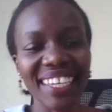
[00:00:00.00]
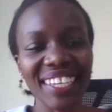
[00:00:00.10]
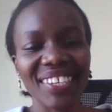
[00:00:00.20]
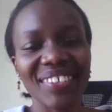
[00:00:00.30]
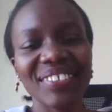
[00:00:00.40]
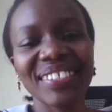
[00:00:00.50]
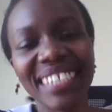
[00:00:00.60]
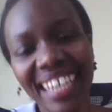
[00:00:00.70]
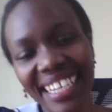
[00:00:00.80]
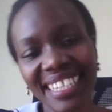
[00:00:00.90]
Thank
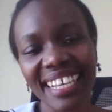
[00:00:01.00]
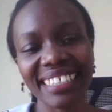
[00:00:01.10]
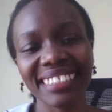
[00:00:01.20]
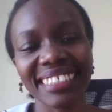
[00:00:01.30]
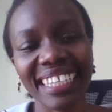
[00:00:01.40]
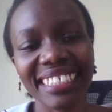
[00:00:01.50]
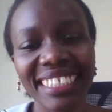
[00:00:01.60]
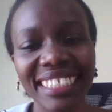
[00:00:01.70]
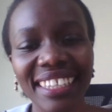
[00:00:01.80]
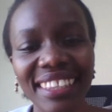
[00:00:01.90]
you, Hassan,
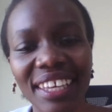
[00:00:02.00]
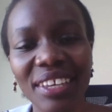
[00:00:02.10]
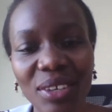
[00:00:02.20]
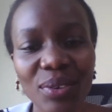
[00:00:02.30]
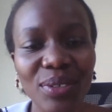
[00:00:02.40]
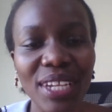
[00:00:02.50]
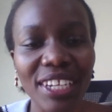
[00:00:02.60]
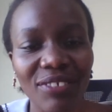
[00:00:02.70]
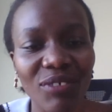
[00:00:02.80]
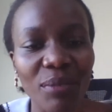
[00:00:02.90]
Dedi, and thank you,
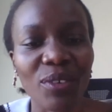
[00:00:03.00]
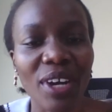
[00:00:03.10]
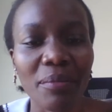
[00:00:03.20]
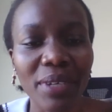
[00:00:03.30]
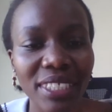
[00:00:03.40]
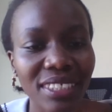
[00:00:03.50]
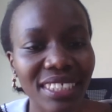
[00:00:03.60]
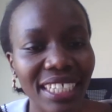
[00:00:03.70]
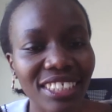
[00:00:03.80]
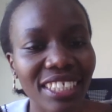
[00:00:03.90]
Nadifa Mohamed.
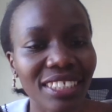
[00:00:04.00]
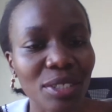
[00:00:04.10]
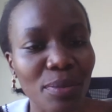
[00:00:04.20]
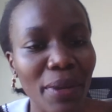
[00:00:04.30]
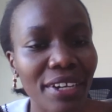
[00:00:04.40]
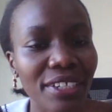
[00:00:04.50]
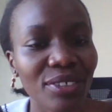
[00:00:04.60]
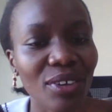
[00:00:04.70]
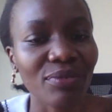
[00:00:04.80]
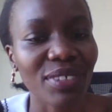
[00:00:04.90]
Such an
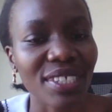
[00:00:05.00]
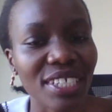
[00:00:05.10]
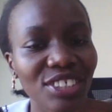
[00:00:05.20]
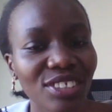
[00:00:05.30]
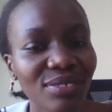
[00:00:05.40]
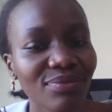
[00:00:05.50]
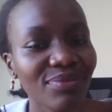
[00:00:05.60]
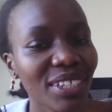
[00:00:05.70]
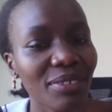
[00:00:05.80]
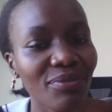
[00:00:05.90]
inspiring conversation,
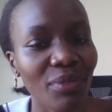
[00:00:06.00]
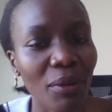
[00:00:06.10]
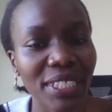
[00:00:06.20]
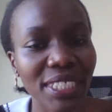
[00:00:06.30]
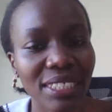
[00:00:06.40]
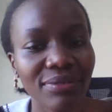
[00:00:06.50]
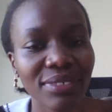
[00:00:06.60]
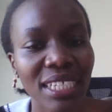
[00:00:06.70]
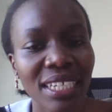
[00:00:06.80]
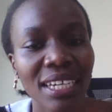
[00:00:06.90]
very
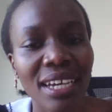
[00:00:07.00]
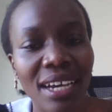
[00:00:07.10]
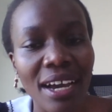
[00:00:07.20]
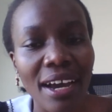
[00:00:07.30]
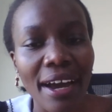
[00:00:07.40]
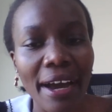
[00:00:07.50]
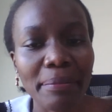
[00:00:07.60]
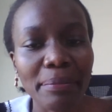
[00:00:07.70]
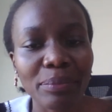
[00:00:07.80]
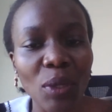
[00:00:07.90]
informative.
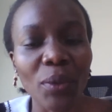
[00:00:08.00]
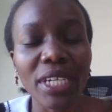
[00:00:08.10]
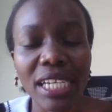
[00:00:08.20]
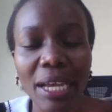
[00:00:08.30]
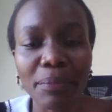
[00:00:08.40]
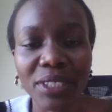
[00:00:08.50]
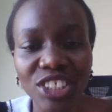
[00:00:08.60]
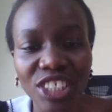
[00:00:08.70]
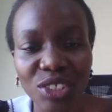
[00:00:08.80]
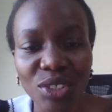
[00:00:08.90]
We really
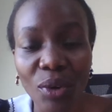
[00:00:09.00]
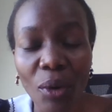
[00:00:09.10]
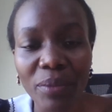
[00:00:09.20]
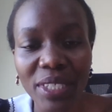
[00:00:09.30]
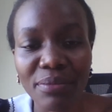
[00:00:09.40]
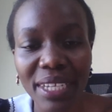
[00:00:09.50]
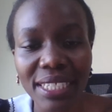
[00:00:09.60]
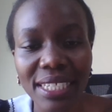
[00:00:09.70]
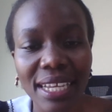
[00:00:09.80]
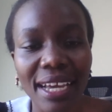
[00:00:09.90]
appreciate your
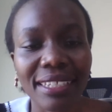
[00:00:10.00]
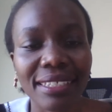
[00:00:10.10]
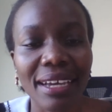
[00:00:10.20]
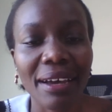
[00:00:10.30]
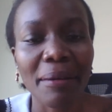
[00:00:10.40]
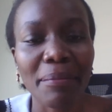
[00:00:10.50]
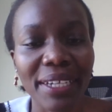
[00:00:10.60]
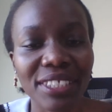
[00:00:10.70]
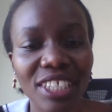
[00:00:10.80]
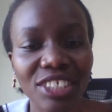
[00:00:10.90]
commitment and
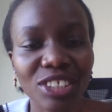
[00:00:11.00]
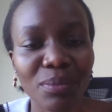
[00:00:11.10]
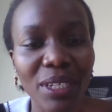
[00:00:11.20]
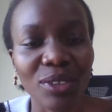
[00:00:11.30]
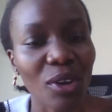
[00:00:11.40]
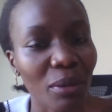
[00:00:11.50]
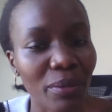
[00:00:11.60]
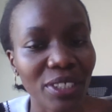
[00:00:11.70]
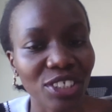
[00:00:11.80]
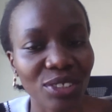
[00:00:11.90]
partnership and
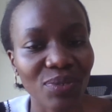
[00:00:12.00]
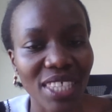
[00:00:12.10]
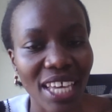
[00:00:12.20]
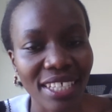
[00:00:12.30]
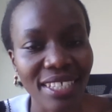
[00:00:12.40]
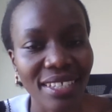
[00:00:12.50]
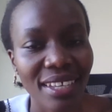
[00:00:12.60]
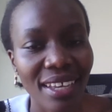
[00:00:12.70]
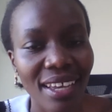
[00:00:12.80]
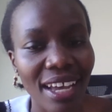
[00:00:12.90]
collaboration with us.
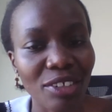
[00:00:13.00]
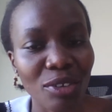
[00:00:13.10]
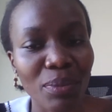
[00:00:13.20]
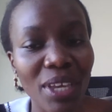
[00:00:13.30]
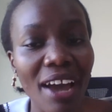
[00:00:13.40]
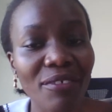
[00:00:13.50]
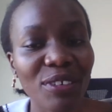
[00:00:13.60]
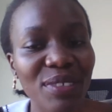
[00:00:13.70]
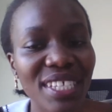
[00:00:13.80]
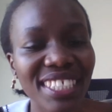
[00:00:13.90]
And on
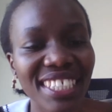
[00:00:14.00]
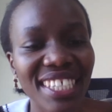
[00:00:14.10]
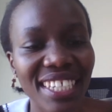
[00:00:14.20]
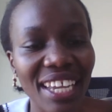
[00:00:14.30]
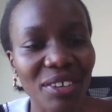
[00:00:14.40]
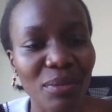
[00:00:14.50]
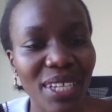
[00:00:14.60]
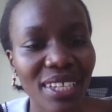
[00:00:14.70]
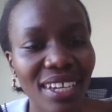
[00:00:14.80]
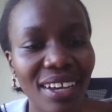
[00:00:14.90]
behalf of CGC
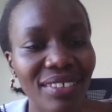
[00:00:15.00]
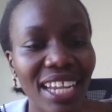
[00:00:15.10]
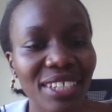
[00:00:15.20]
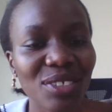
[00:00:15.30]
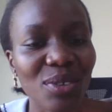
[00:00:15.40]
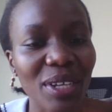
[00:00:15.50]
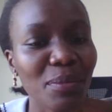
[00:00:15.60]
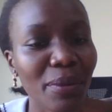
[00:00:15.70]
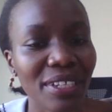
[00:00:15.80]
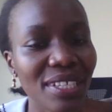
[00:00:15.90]
Nairobi, I would like to
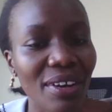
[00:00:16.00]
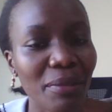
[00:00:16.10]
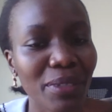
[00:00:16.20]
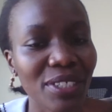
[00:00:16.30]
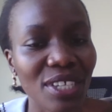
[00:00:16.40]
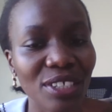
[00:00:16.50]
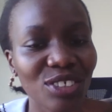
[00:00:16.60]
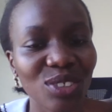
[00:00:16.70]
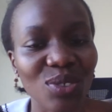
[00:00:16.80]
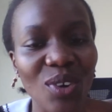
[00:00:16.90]
express our
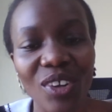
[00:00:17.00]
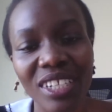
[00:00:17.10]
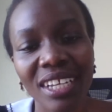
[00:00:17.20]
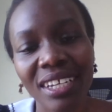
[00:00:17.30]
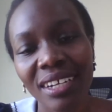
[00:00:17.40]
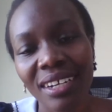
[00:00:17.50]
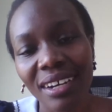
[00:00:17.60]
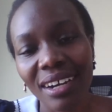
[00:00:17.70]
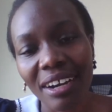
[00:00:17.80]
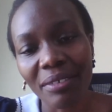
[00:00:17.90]
appreciation to all
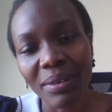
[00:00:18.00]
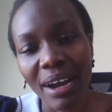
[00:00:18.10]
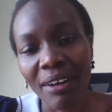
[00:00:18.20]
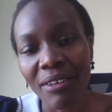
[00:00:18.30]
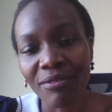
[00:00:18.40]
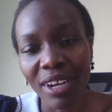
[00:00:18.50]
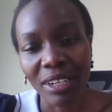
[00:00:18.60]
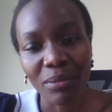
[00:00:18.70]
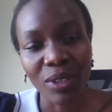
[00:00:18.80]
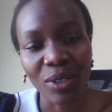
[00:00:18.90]
our
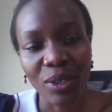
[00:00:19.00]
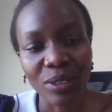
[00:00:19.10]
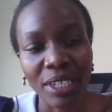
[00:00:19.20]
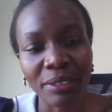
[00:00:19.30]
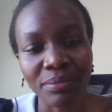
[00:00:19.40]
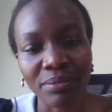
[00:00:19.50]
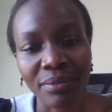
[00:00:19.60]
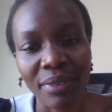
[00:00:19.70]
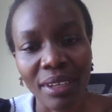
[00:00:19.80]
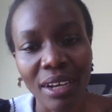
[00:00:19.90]
valuable
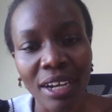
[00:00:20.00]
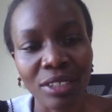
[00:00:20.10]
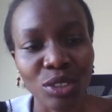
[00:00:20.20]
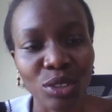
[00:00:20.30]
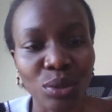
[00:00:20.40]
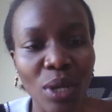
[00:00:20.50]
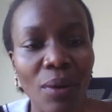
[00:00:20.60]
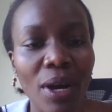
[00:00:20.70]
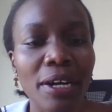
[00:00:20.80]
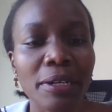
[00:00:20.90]
to
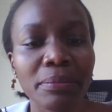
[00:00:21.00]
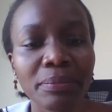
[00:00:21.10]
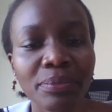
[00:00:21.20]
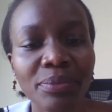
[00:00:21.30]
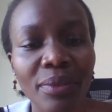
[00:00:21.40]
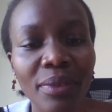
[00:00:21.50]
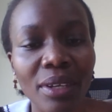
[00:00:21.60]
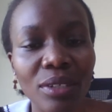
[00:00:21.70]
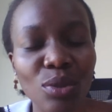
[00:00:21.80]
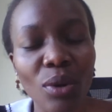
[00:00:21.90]

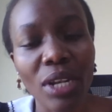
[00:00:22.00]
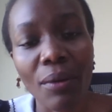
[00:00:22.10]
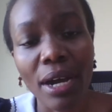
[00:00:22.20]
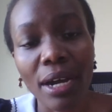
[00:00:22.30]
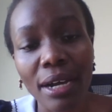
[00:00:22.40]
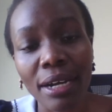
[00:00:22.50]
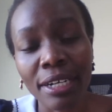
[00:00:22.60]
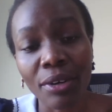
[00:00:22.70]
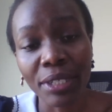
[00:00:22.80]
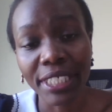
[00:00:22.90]
all
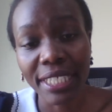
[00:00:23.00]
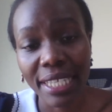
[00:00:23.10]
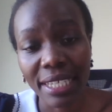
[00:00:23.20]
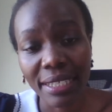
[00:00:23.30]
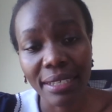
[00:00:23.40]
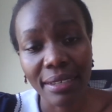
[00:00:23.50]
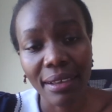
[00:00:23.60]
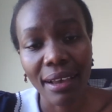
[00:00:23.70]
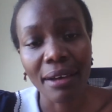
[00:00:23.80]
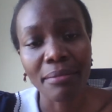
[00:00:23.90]
our audiences.
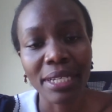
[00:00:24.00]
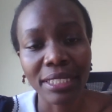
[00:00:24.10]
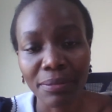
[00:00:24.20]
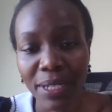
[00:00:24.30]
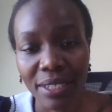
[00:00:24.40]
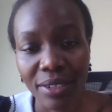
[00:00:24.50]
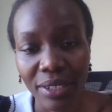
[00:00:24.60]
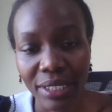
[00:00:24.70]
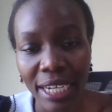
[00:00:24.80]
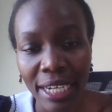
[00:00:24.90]
My deepest
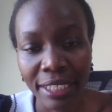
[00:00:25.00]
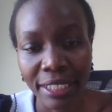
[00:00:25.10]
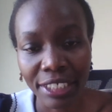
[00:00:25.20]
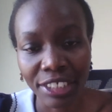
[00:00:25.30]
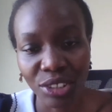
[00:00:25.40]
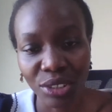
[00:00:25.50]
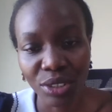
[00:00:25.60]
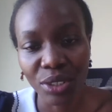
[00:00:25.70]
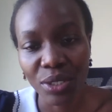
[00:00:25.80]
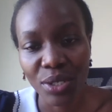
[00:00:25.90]

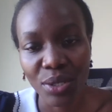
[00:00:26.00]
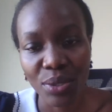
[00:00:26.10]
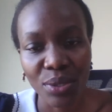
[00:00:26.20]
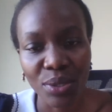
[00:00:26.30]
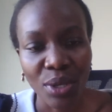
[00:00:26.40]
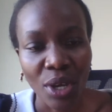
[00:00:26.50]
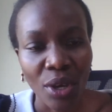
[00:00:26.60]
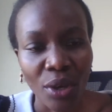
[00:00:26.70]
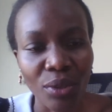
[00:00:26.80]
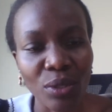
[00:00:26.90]
gratitude goes to
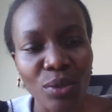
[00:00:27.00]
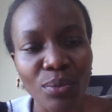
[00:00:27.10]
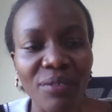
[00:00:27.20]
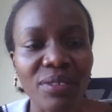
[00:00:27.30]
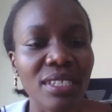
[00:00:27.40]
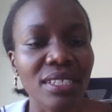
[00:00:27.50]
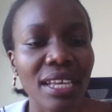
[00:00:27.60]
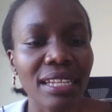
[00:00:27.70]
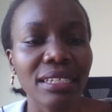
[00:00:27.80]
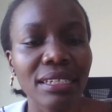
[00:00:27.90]
those whom have
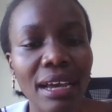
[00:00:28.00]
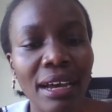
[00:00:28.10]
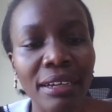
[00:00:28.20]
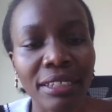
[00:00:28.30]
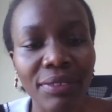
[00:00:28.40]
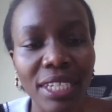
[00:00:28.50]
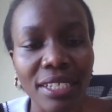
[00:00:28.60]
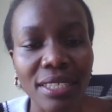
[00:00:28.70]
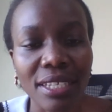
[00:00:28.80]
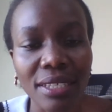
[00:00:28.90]
sincerely given
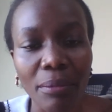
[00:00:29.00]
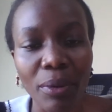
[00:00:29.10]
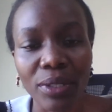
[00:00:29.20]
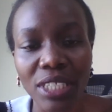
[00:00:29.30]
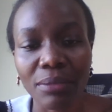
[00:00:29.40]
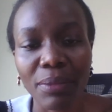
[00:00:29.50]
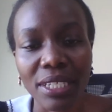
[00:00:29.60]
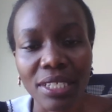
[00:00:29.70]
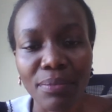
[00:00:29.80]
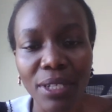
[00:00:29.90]
us this support and
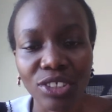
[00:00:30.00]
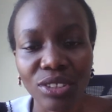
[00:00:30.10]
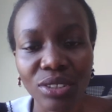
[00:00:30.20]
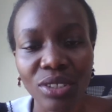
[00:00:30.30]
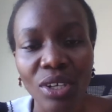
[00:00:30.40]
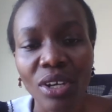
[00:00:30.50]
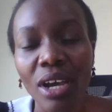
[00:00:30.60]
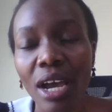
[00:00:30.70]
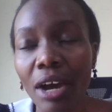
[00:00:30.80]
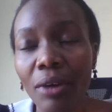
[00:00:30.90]
participation.
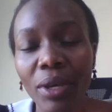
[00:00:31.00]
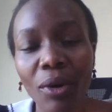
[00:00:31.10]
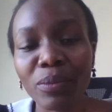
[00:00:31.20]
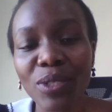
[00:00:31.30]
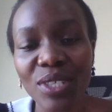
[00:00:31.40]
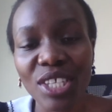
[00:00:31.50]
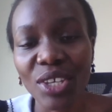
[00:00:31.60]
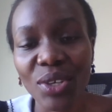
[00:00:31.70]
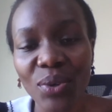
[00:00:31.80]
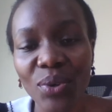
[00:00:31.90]
We hope to
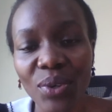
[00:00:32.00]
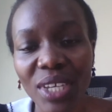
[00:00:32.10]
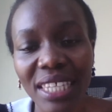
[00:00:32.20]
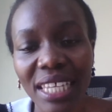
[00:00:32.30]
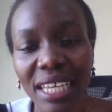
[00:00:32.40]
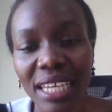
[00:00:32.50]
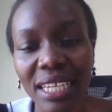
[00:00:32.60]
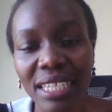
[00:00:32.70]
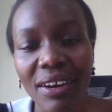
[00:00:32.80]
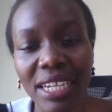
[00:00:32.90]
see you
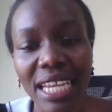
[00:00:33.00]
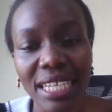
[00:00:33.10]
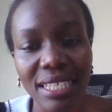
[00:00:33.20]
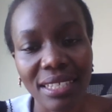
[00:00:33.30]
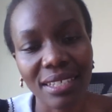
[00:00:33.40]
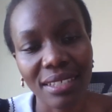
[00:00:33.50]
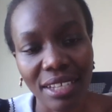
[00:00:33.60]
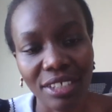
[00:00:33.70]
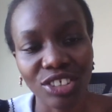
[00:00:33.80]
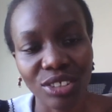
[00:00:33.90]
in our next
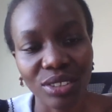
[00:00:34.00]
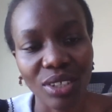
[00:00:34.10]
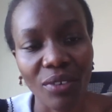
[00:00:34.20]
session